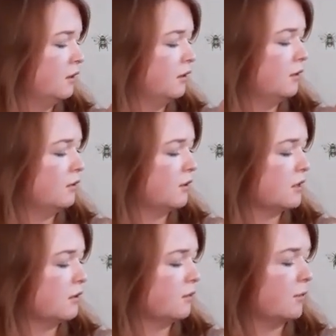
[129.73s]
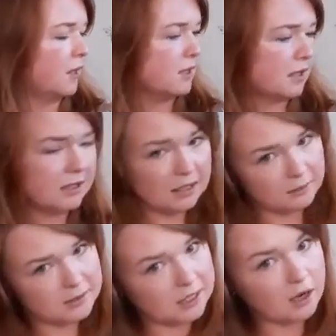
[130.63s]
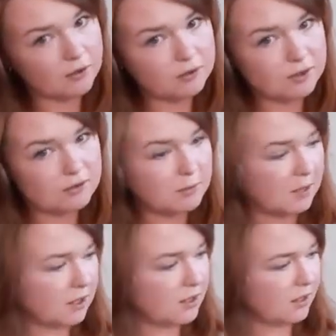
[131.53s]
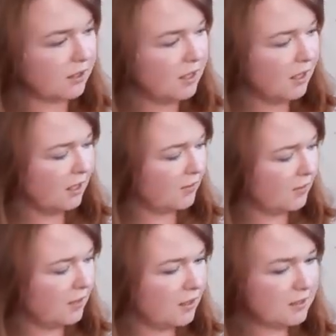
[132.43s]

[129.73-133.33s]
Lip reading: No, there's another one behind. I want to take off the red ribbon actually, and these,